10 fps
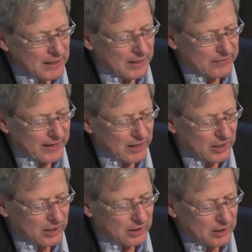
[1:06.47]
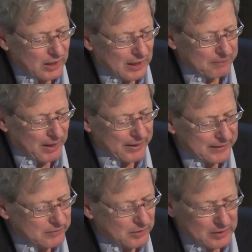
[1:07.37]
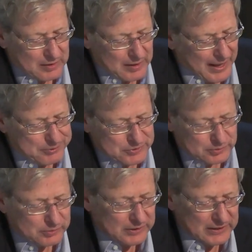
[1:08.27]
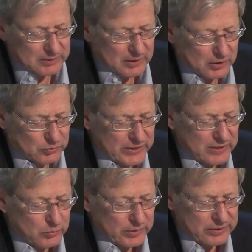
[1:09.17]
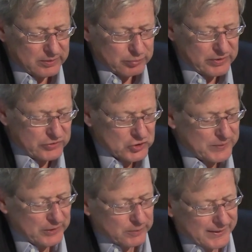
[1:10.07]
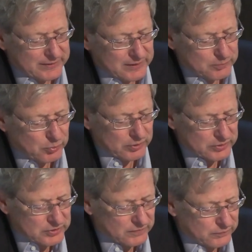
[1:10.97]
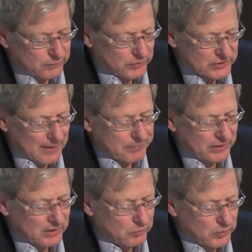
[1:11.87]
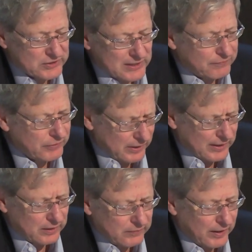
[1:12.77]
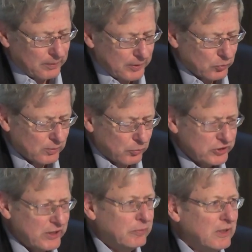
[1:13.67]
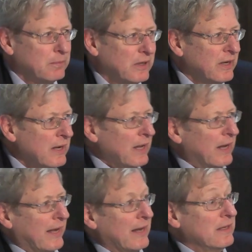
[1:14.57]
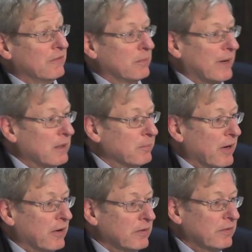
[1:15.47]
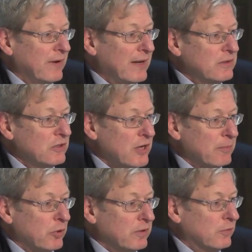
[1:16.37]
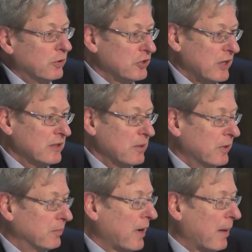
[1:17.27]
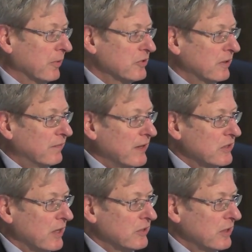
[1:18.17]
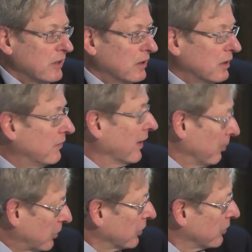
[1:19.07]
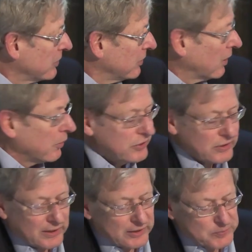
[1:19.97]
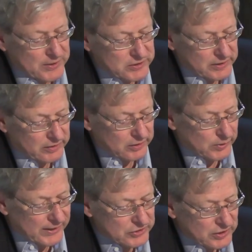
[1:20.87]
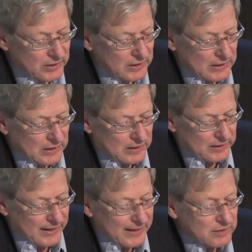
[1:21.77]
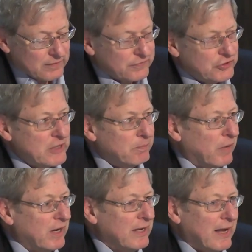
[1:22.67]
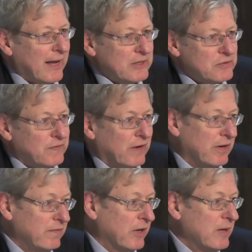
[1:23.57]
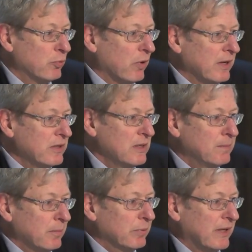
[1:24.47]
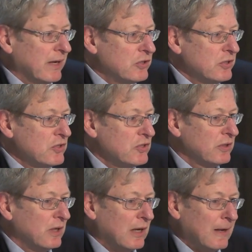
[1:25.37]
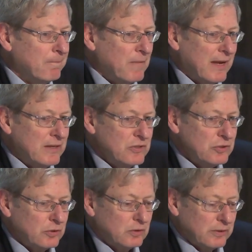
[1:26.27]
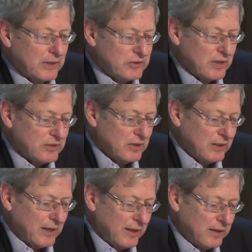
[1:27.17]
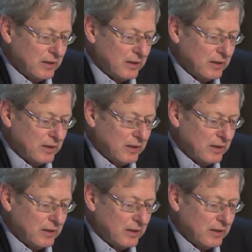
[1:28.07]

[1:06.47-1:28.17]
They are, um, I absolutely agree with the previous speaker about the importance of what's happening in West Africa and the developing world more generally, but again, given my comparative advantage, I'm going to focus on some of the problems that face us in the developed countries in the OECD and especially the U.S. The end of cheap money has very, very broad and deep implications, um, as Jean-Claude has, has, indicated.